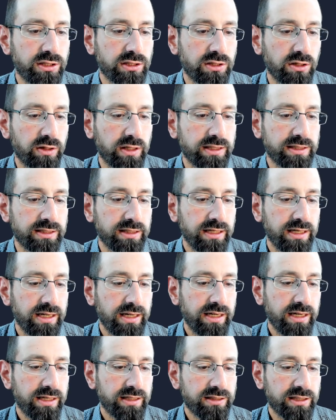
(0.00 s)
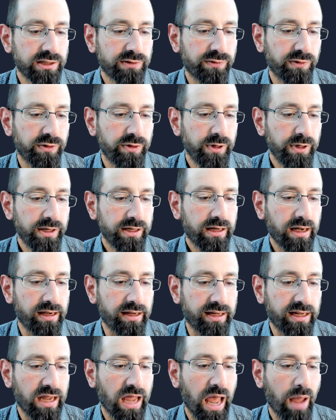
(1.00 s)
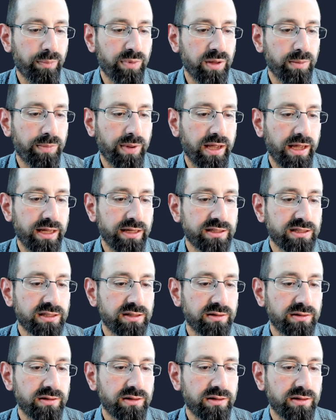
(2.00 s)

So let's, just for kind of copy paste